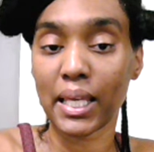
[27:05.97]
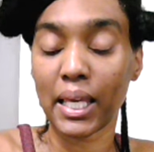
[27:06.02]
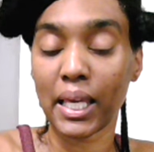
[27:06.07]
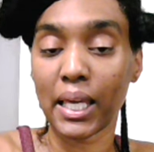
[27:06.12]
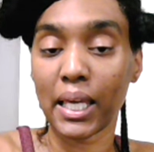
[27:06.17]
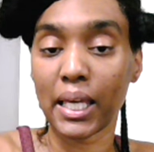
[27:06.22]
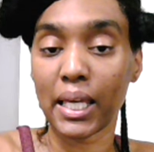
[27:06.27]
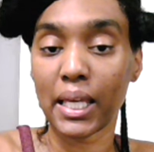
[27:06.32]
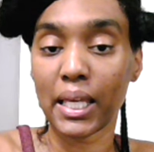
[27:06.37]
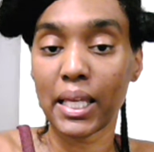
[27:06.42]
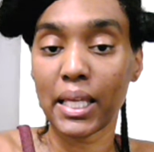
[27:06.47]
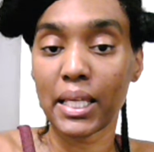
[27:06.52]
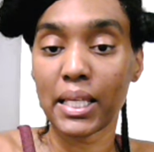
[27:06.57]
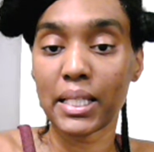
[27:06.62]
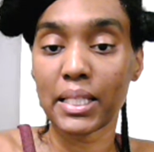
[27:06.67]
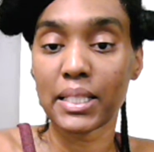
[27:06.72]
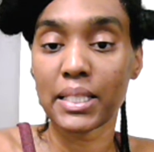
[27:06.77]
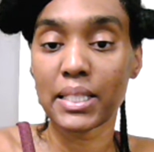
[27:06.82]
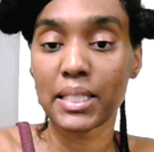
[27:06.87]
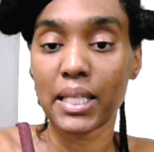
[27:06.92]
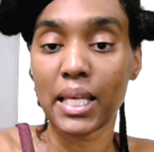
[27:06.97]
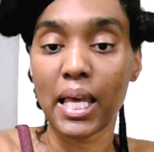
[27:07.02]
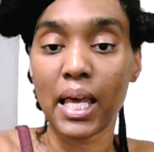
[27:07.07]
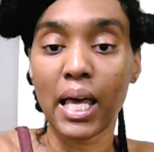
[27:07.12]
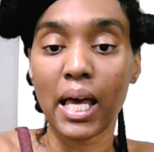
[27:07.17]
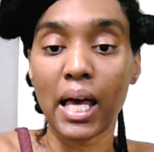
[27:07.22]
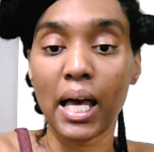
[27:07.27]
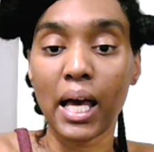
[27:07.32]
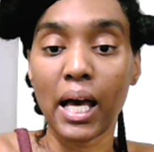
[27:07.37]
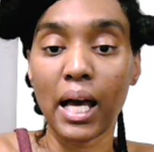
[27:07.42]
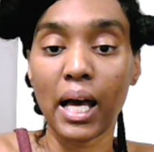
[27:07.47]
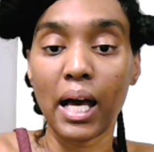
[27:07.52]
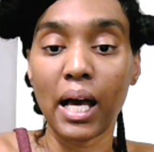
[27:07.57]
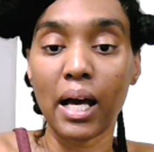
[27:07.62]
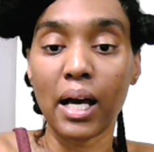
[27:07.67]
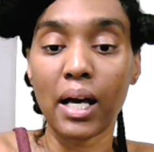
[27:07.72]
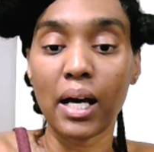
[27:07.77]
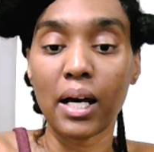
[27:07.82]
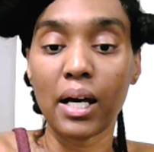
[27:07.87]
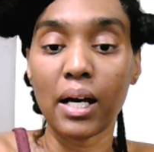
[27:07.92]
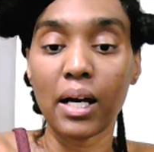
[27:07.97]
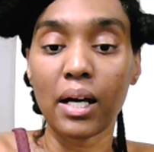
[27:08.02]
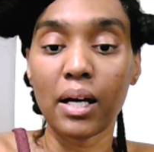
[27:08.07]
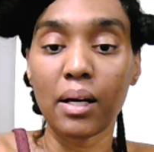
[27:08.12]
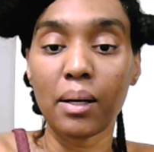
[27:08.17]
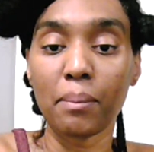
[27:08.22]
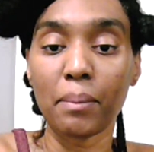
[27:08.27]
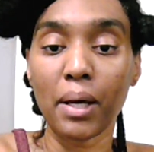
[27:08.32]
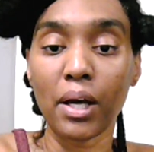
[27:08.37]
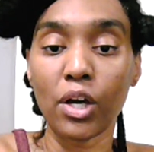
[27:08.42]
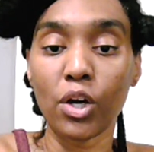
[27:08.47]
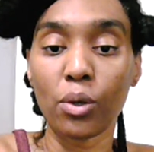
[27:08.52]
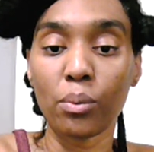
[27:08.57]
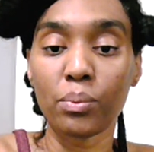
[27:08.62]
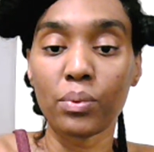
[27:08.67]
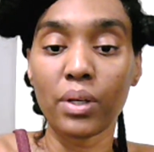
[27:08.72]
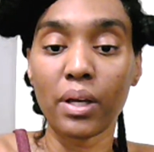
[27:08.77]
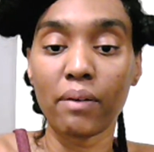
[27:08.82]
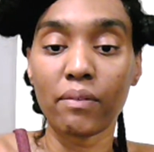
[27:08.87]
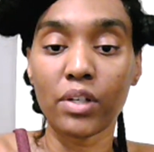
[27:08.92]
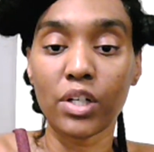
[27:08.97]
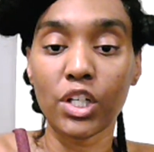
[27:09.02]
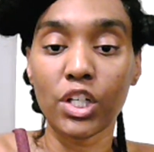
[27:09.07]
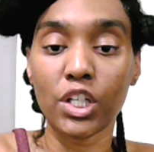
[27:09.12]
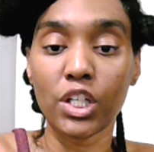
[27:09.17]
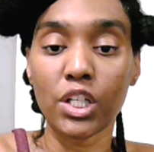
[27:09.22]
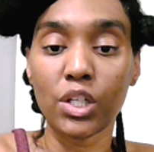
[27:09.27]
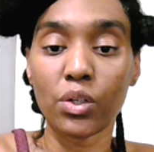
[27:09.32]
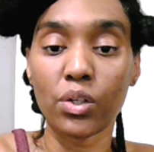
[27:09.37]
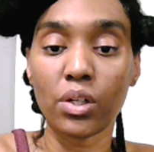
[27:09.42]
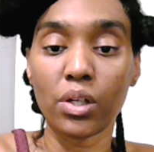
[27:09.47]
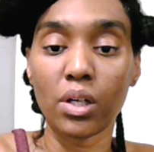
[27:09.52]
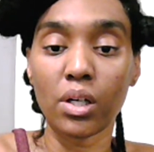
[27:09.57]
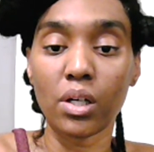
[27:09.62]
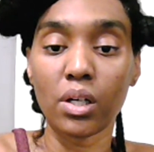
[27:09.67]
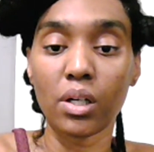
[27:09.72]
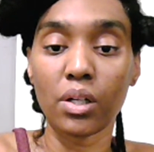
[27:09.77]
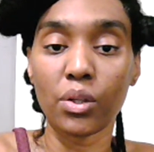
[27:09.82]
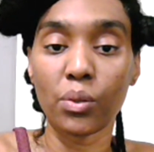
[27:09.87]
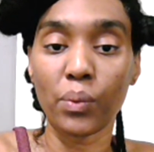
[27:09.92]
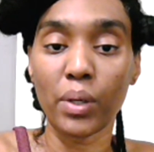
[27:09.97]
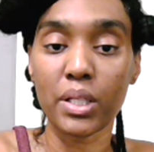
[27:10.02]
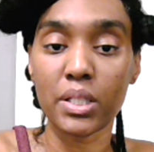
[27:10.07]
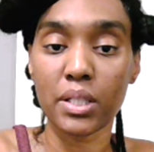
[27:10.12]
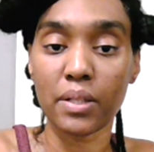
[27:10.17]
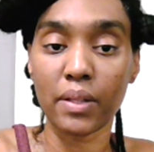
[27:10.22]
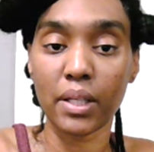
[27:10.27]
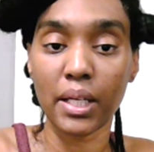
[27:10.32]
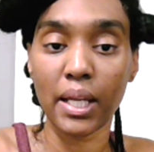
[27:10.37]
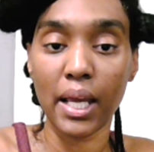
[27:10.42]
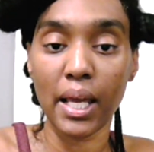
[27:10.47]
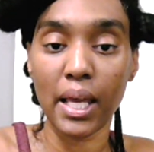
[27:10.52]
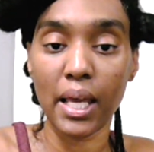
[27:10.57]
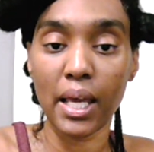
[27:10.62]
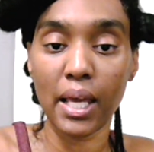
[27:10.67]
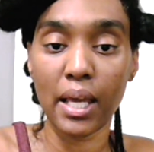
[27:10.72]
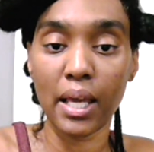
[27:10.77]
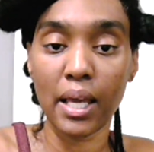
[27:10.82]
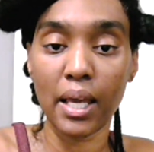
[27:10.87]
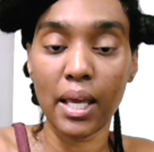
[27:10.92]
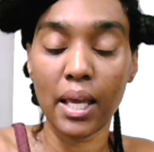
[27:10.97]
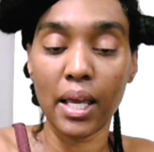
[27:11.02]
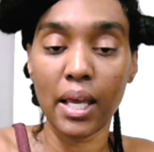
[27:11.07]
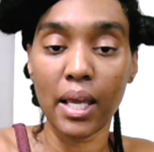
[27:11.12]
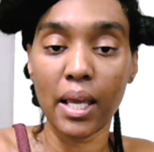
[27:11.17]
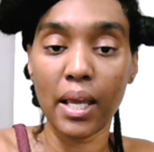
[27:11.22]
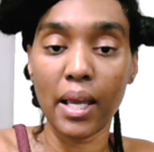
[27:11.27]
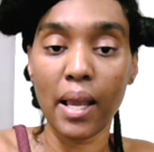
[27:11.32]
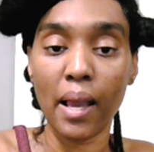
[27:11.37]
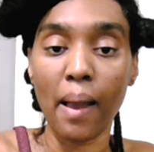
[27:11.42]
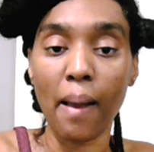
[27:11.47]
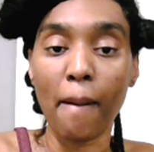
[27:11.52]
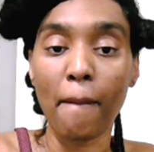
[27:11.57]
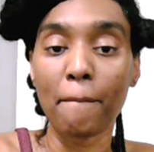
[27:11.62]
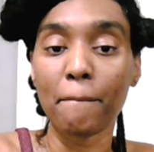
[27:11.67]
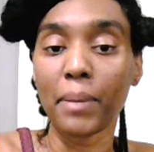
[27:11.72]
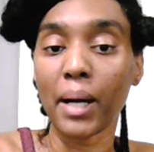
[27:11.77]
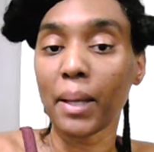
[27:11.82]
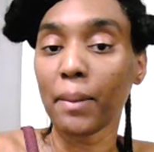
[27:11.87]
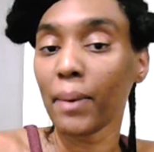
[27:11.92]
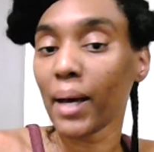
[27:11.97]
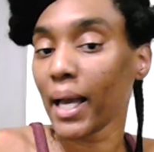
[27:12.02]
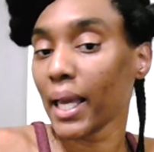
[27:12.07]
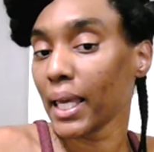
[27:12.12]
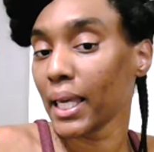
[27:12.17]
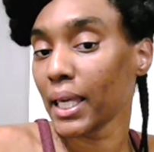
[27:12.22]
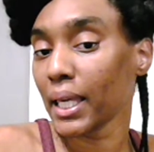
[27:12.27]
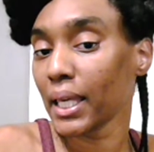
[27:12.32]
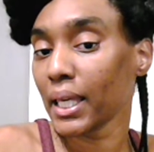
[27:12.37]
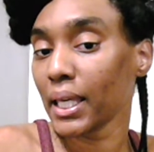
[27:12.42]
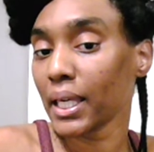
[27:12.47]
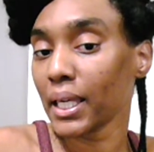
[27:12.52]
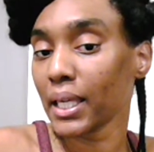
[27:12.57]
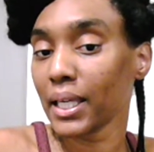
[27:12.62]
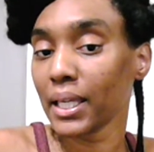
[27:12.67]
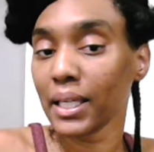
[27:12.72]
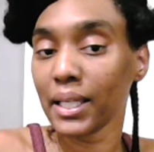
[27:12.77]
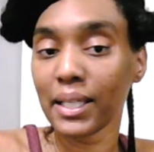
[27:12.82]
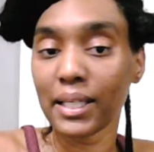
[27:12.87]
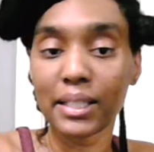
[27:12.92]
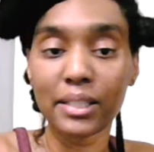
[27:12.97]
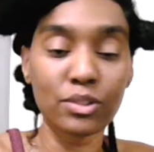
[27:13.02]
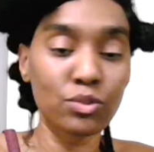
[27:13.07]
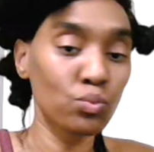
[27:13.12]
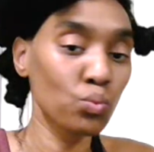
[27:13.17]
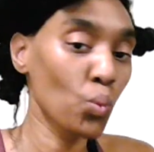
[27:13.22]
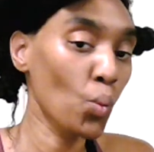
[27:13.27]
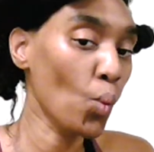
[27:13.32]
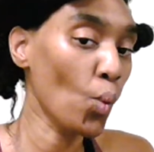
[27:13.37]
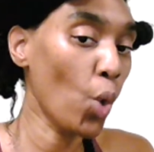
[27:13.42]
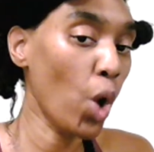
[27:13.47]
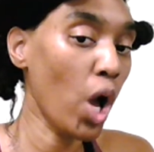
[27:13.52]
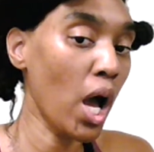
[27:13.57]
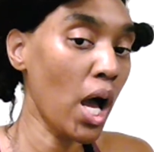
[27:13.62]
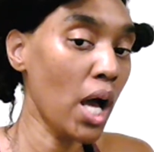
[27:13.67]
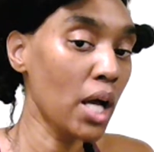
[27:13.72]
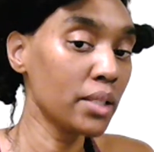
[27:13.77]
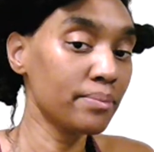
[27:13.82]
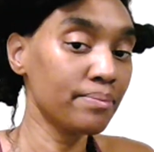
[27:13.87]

And I hope you have a good the rest of the day. Bye bye.